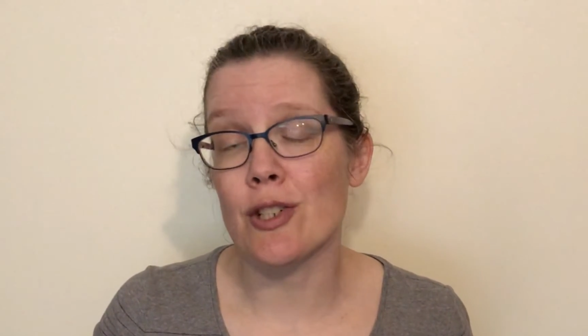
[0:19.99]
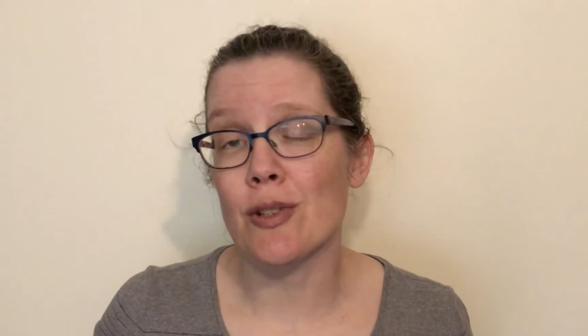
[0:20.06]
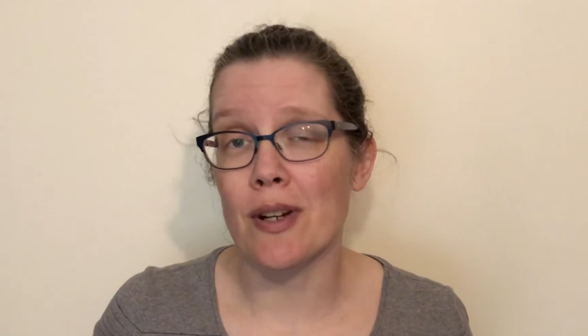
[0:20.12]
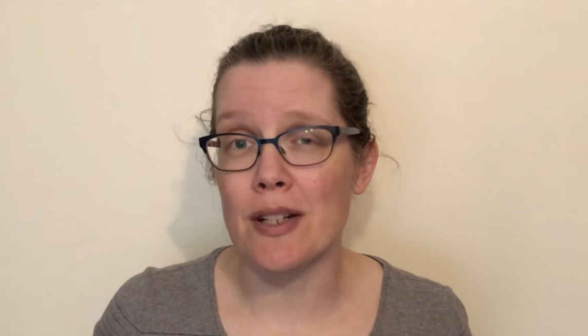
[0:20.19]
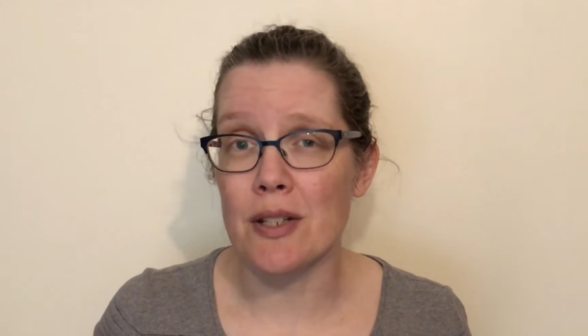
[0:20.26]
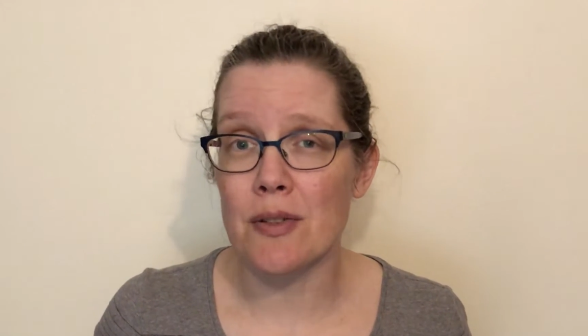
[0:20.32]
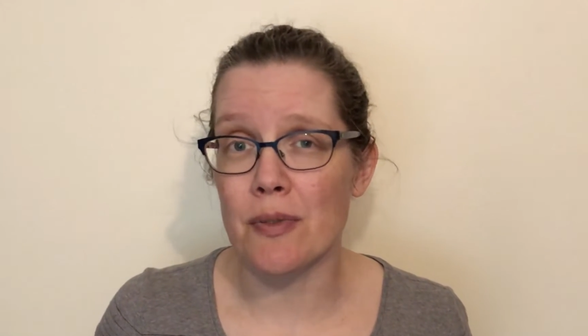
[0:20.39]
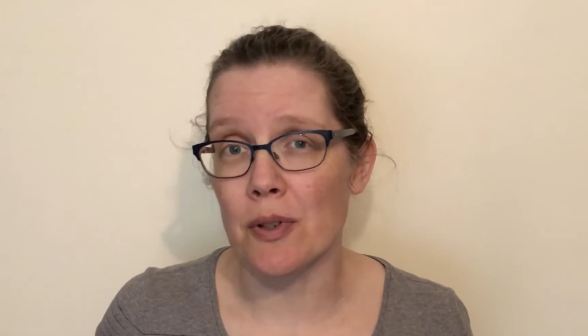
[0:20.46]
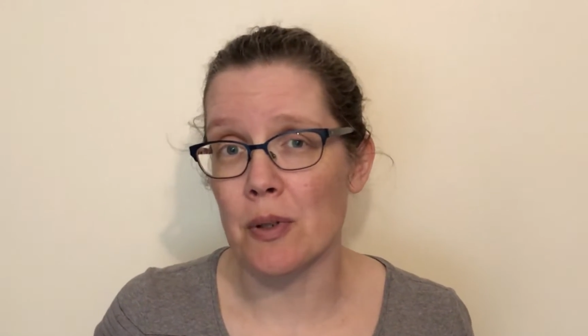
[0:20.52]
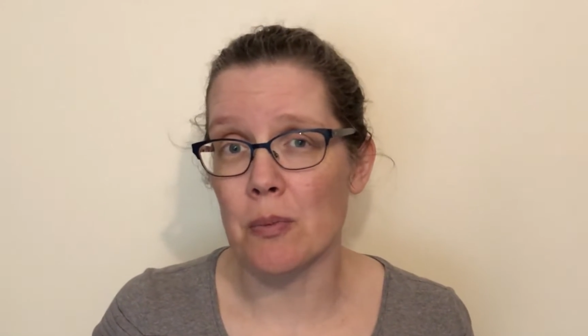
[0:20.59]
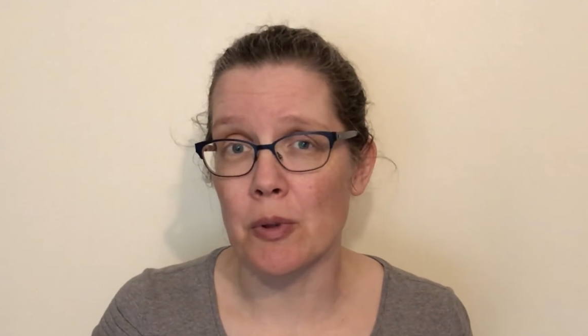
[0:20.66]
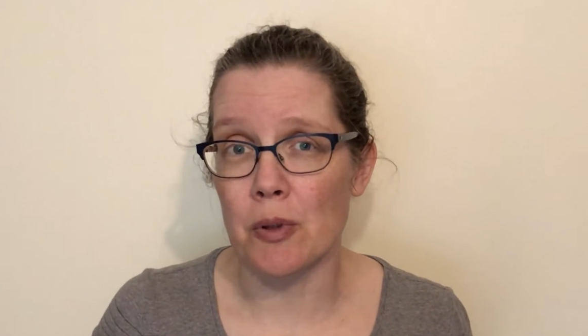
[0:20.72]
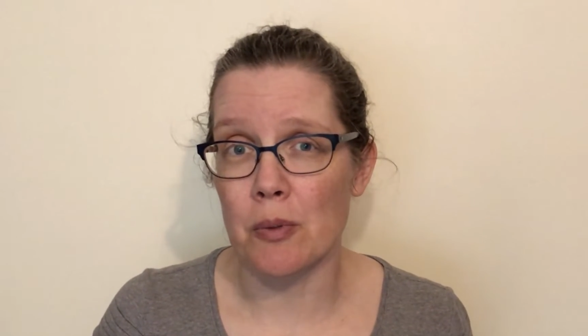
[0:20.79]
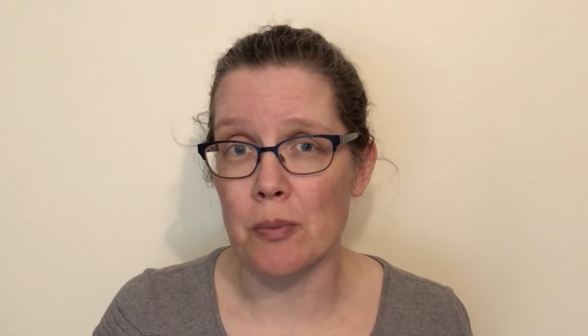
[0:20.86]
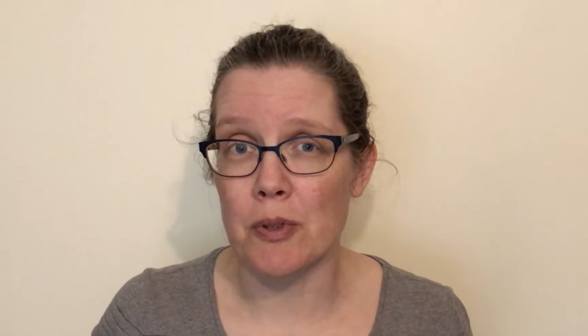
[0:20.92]

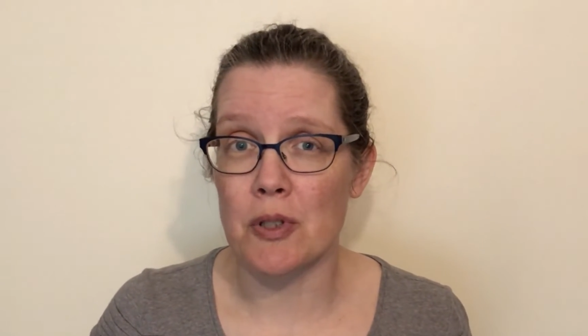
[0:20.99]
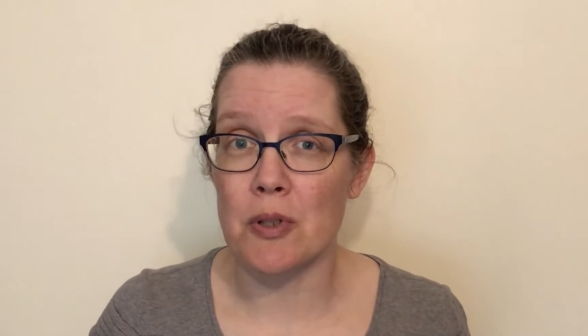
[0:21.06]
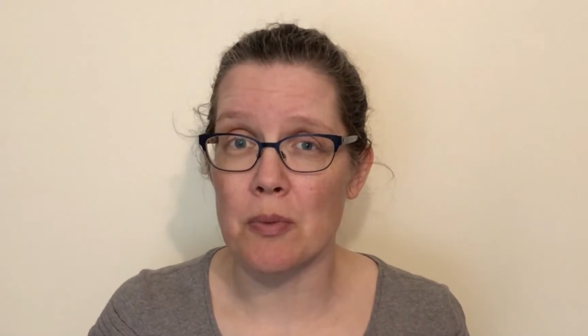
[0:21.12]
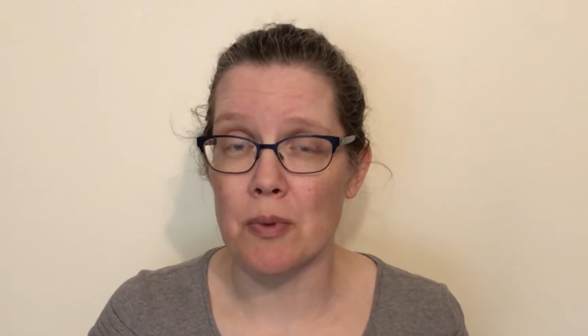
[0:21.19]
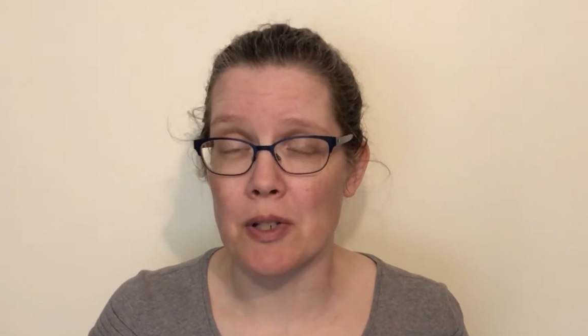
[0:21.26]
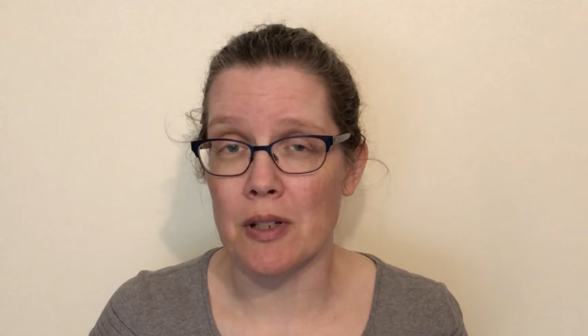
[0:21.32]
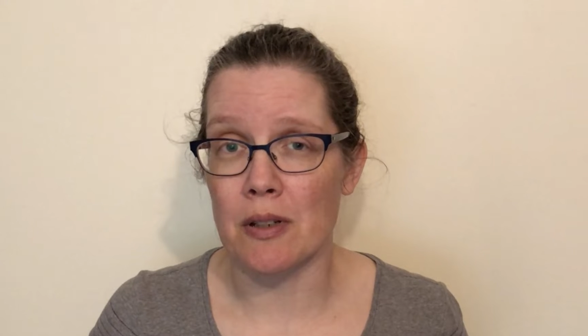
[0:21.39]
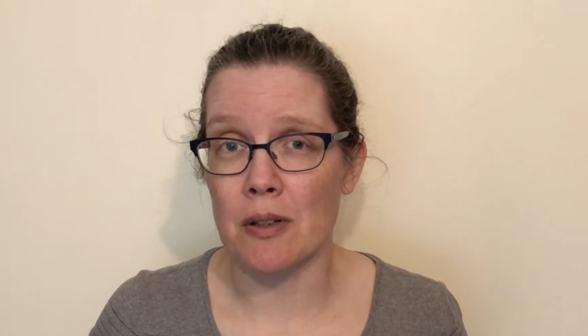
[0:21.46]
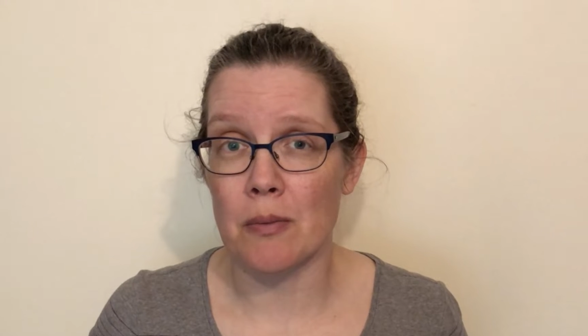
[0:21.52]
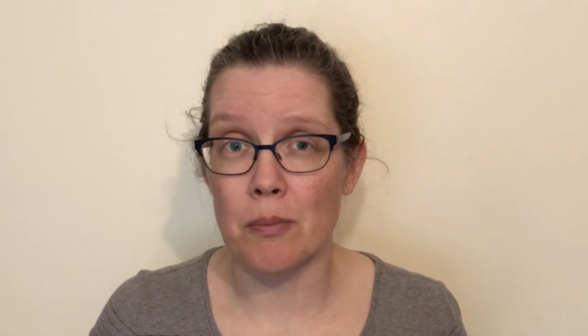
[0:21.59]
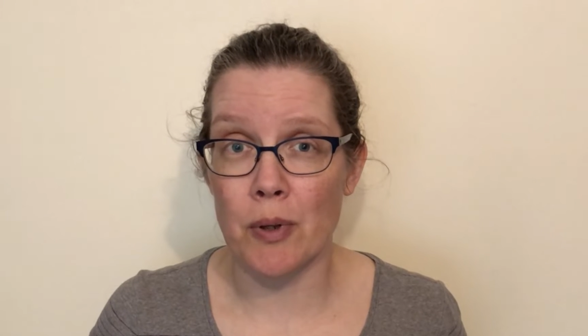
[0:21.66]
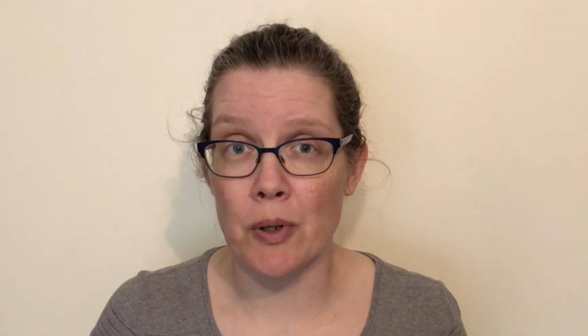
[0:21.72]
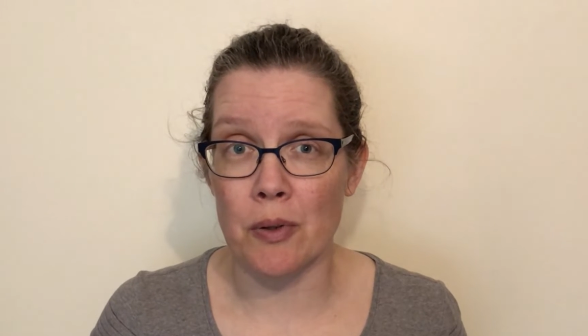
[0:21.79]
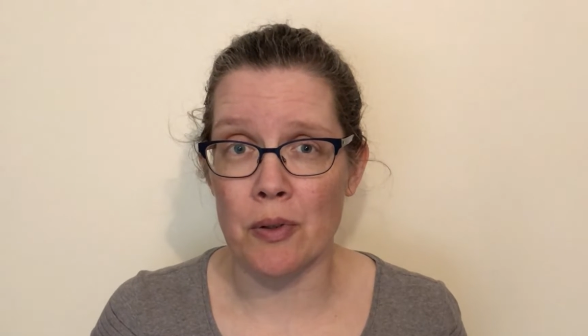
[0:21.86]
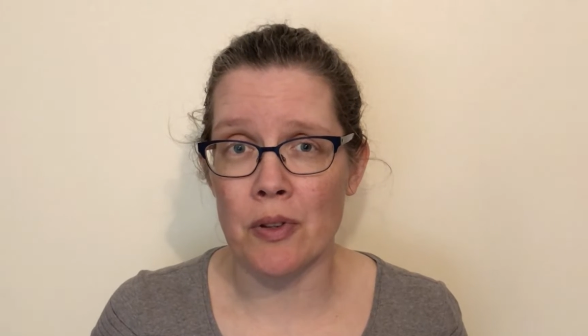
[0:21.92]
transferable between
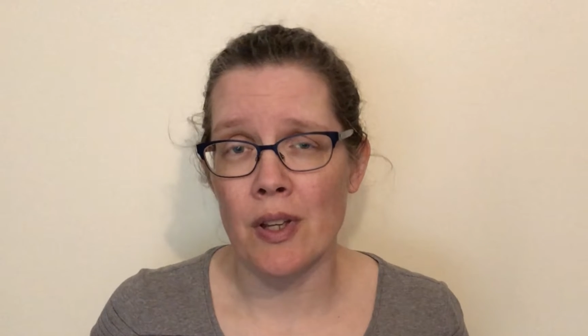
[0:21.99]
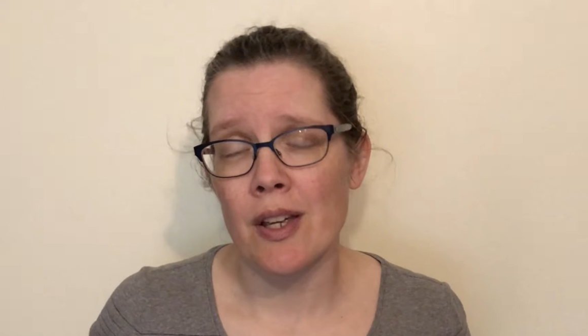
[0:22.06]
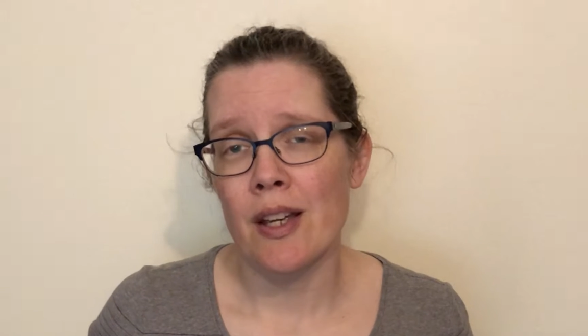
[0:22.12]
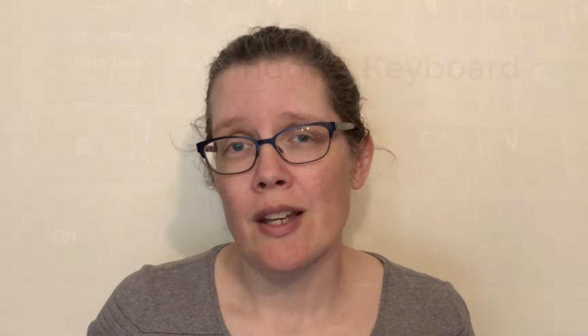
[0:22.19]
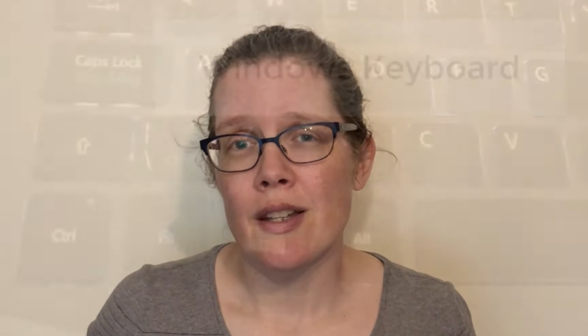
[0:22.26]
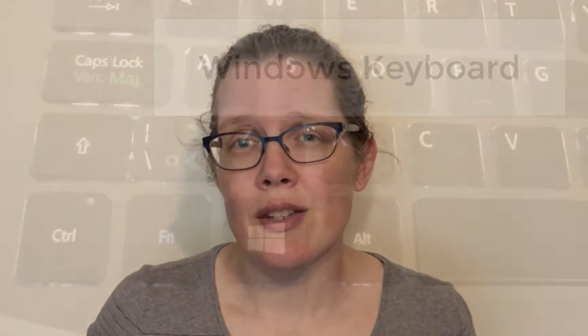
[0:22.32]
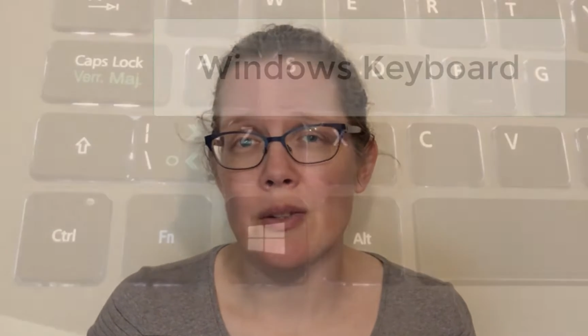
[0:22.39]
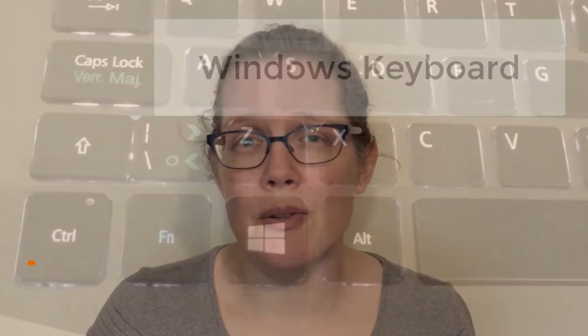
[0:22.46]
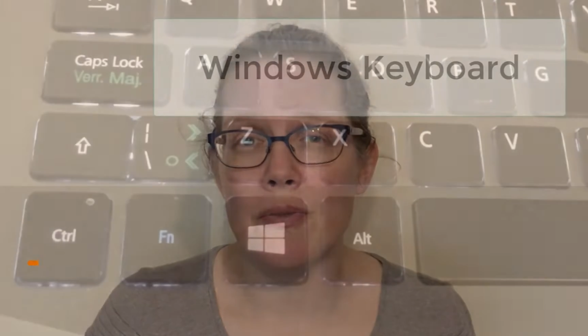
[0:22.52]
both. So